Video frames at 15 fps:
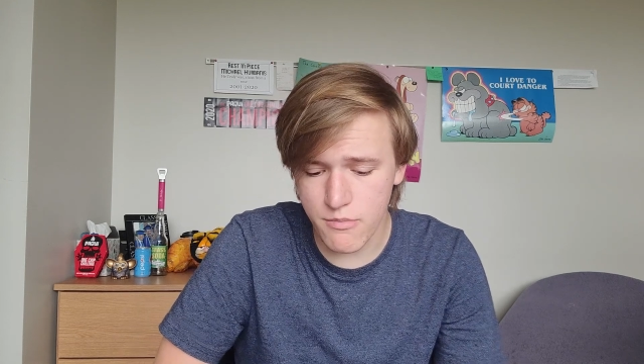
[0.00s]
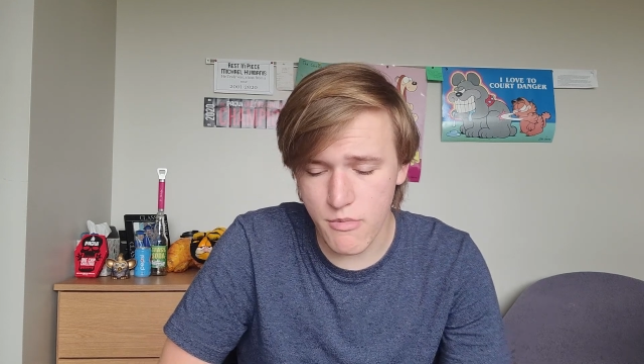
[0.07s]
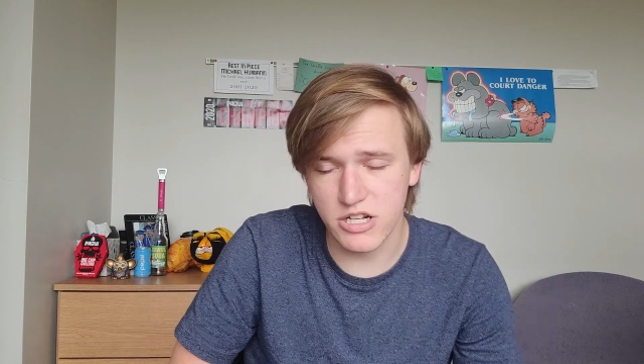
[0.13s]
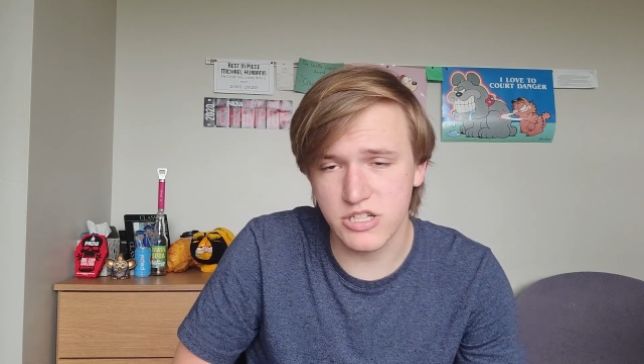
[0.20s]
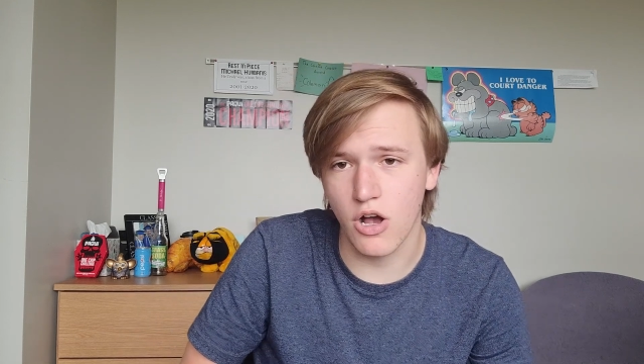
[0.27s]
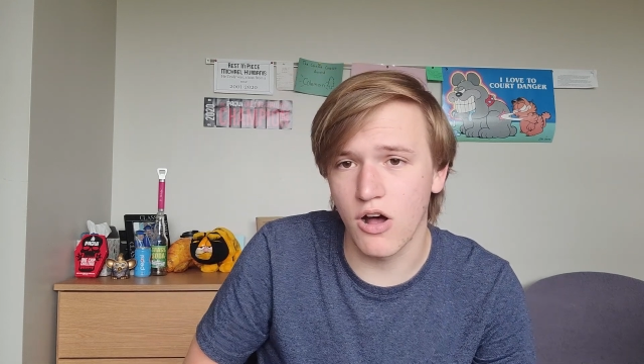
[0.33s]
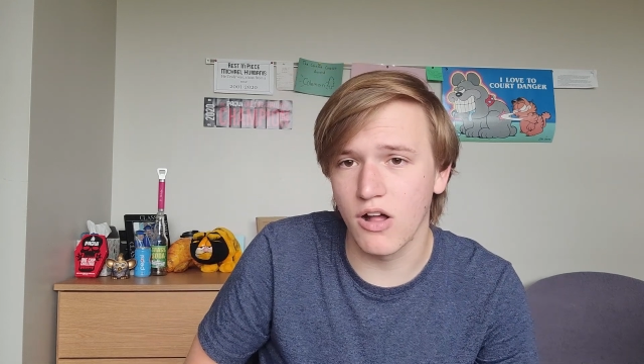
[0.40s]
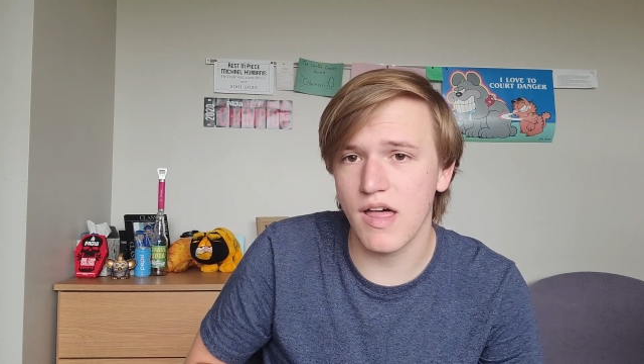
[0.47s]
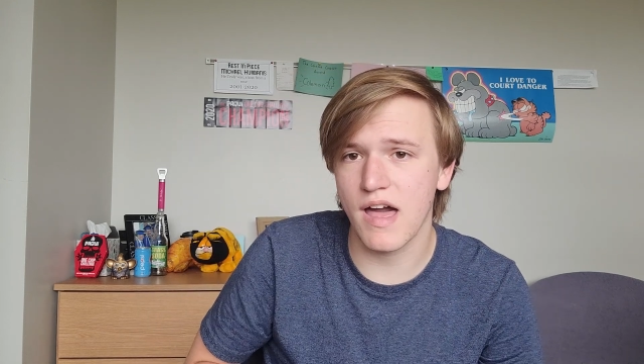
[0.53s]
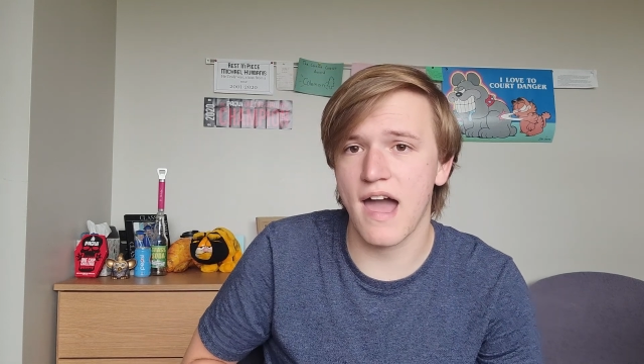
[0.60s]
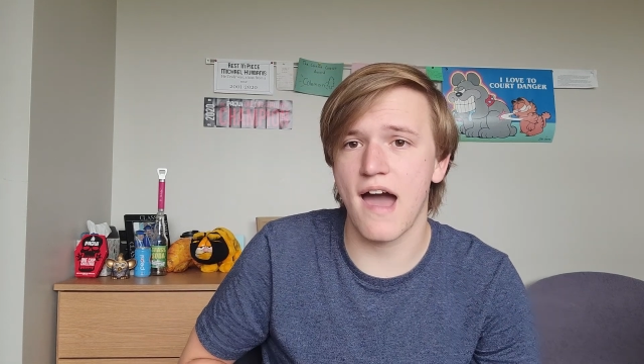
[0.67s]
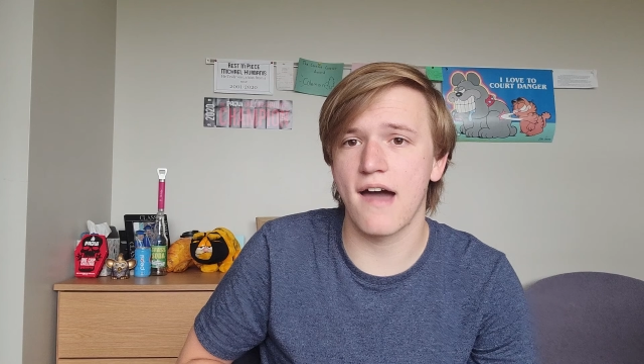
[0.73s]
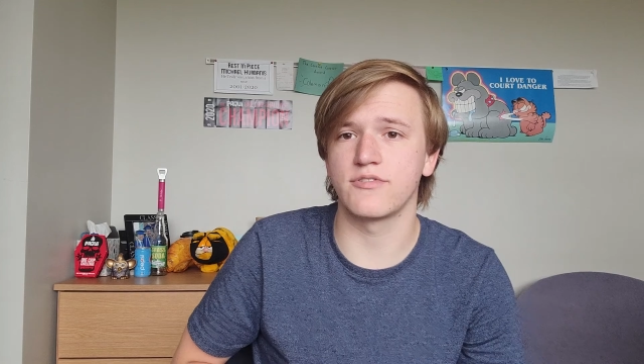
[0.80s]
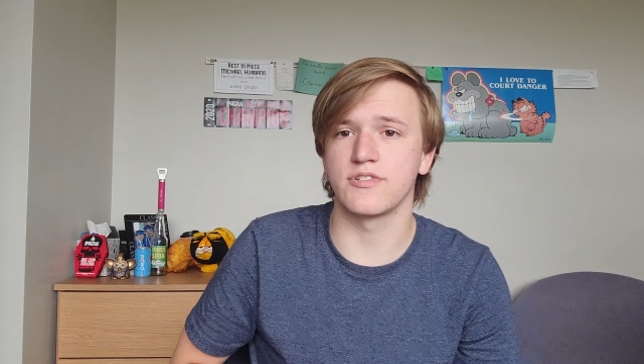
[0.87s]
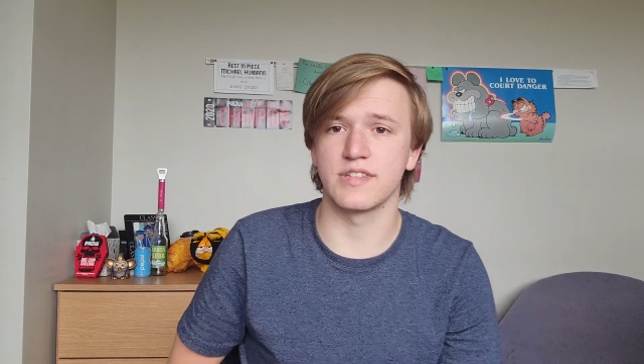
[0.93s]
much all I
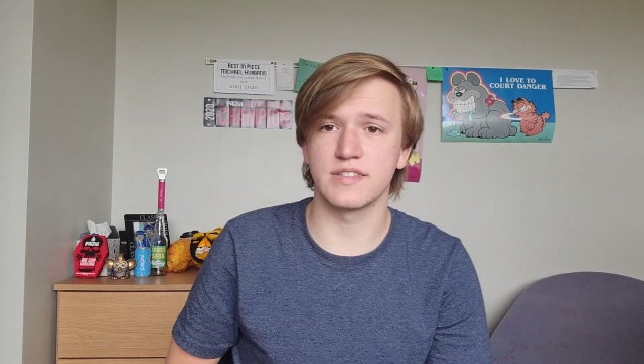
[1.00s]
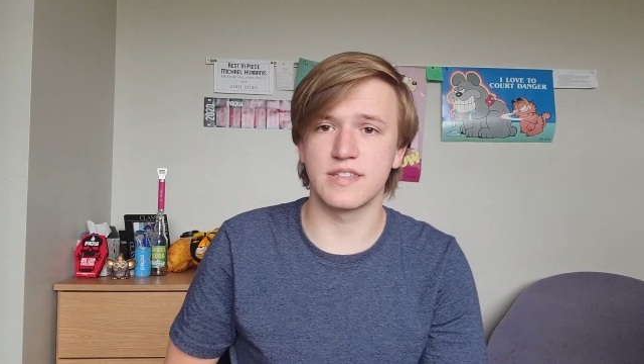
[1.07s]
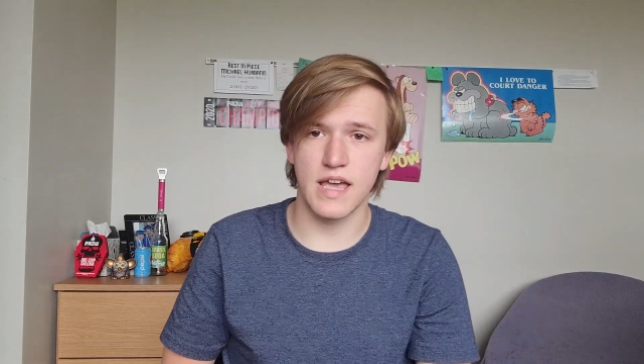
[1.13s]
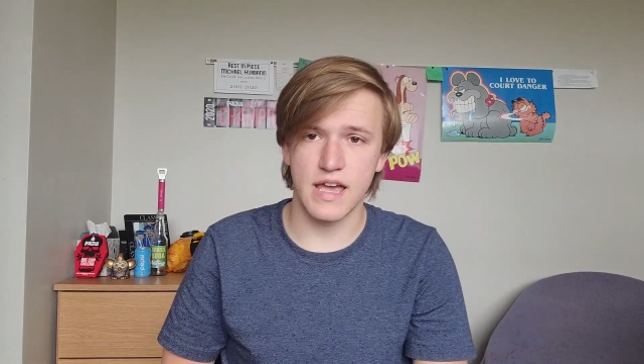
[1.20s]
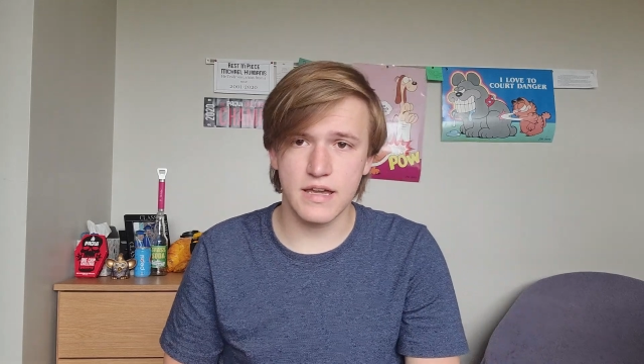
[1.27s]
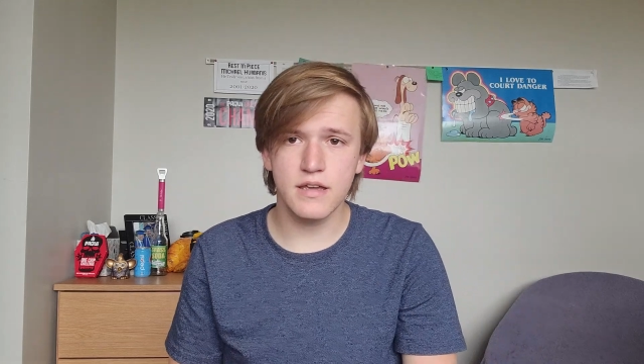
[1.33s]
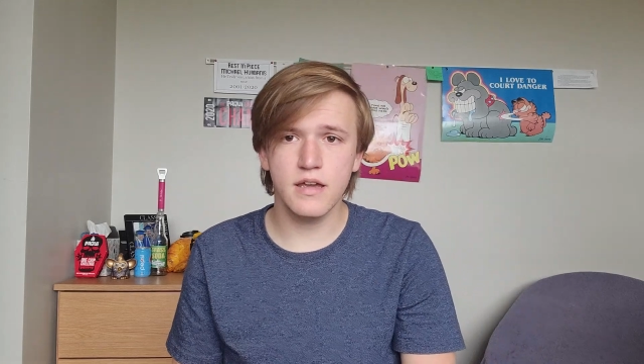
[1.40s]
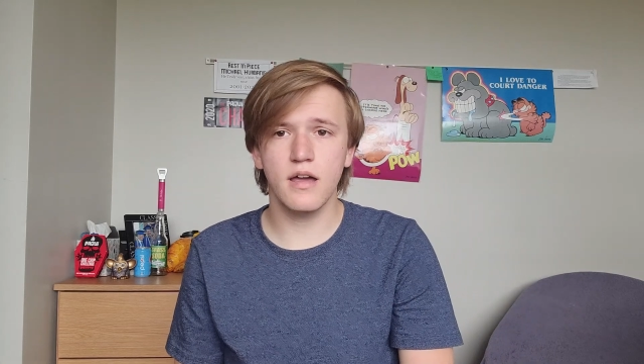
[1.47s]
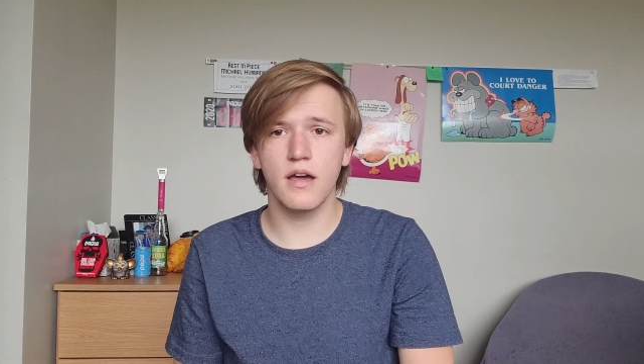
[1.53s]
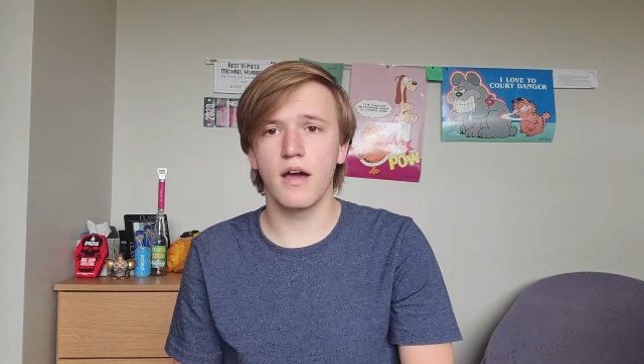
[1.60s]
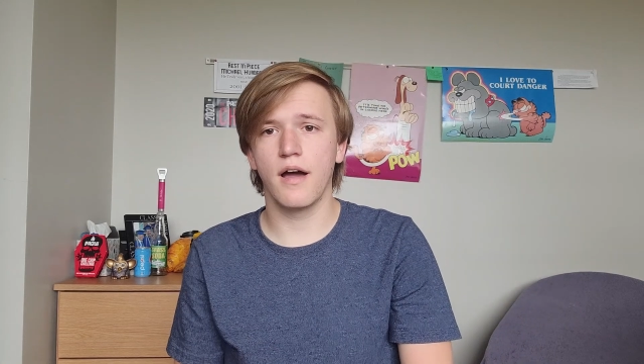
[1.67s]
have to say.